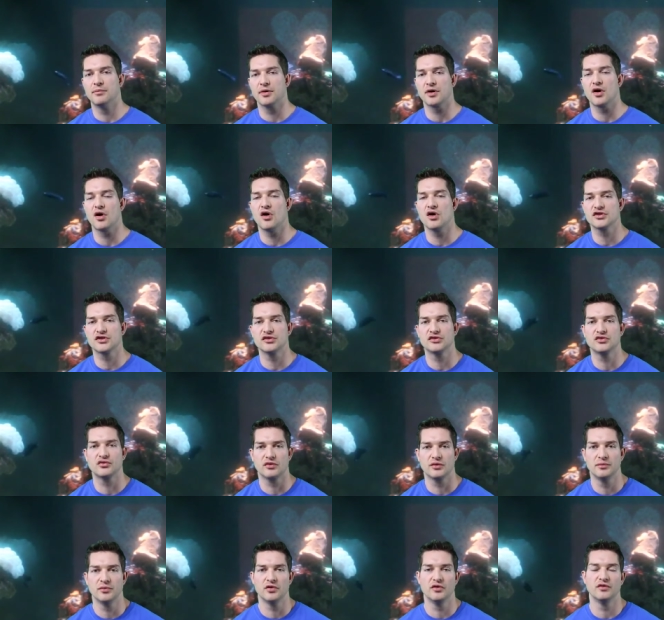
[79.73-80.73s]
but also
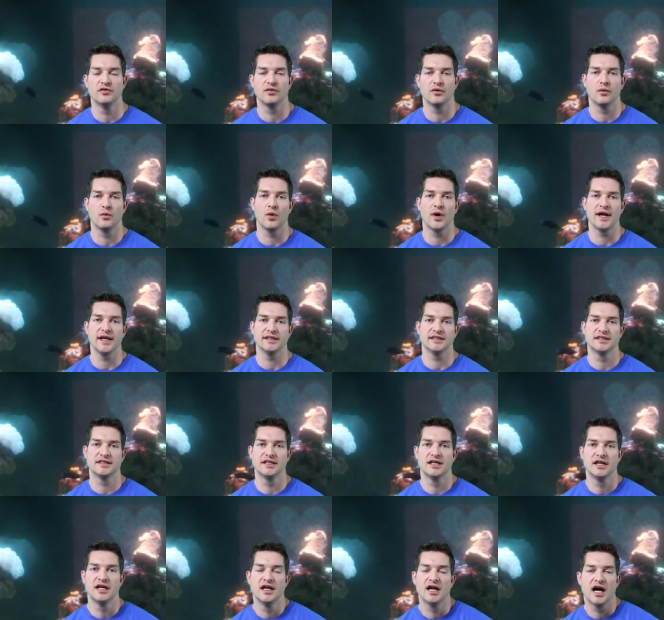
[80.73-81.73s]
to remove
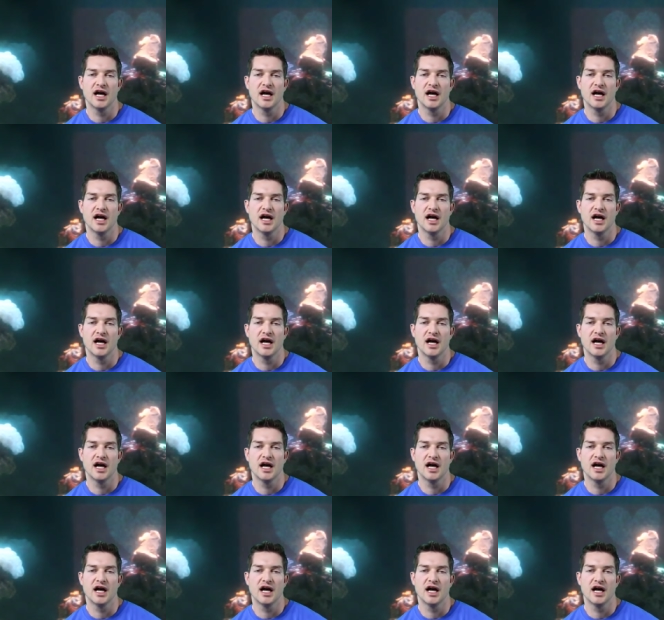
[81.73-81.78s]
waste.